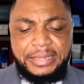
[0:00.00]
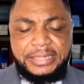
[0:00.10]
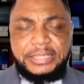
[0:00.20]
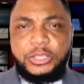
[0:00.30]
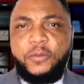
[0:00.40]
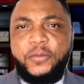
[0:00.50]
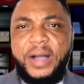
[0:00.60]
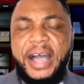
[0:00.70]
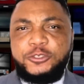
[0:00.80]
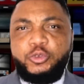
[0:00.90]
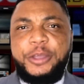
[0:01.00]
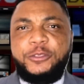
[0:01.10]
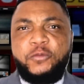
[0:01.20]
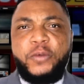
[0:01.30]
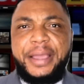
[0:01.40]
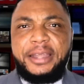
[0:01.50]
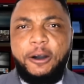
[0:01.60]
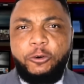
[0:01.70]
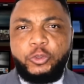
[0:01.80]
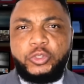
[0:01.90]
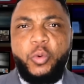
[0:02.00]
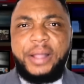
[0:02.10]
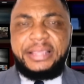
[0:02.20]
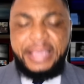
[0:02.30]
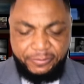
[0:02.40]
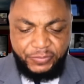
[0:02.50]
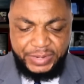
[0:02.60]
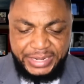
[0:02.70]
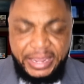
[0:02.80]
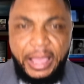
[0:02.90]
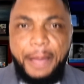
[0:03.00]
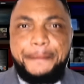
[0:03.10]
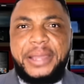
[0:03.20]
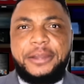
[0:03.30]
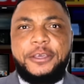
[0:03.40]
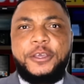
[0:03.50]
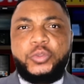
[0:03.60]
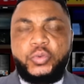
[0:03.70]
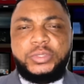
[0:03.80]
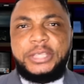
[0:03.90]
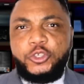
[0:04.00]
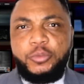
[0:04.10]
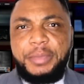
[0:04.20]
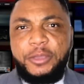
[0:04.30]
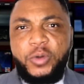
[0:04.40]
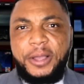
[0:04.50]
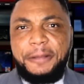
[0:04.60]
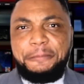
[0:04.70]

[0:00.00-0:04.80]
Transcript: instead of us trying to find out what has really happened to Senzo Meyiwa,